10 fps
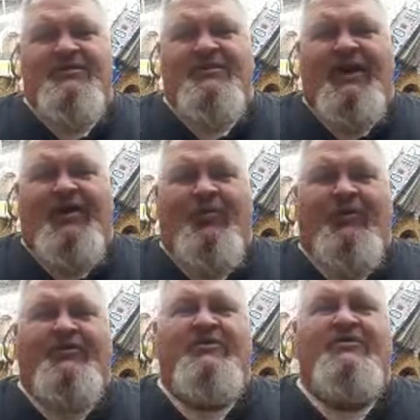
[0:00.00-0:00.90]
I
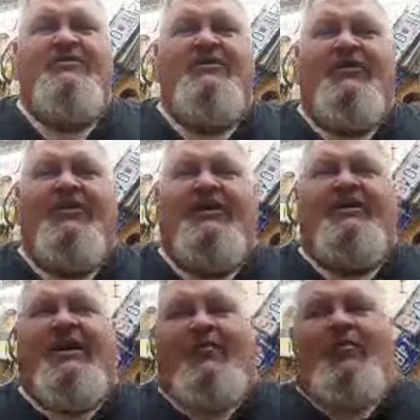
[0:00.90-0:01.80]
worked on that
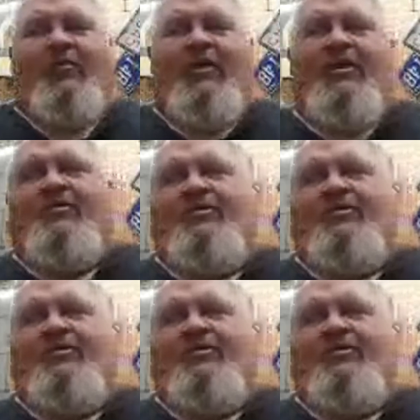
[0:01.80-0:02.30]
camper right up